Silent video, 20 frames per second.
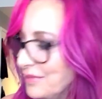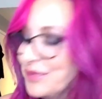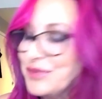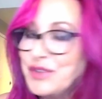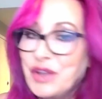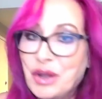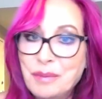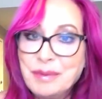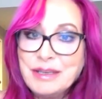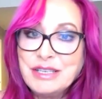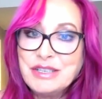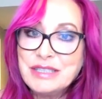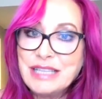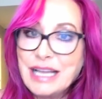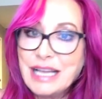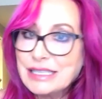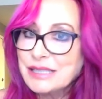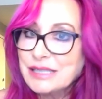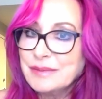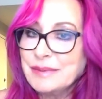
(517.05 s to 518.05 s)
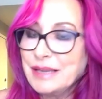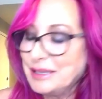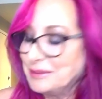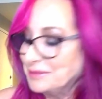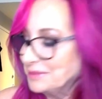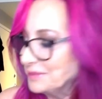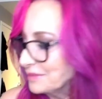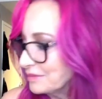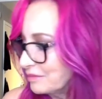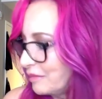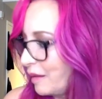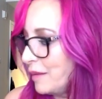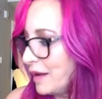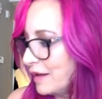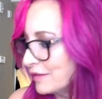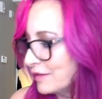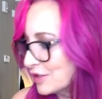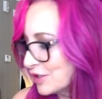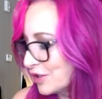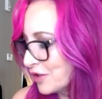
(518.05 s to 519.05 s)
Don't be doing that to me. Maybe I
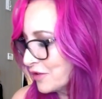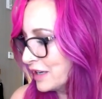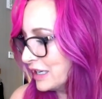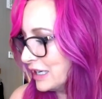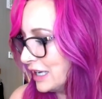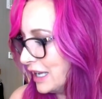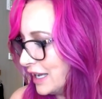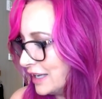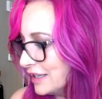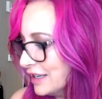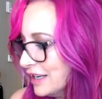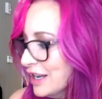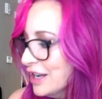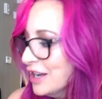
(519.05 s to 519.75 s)
have to start reading ahead.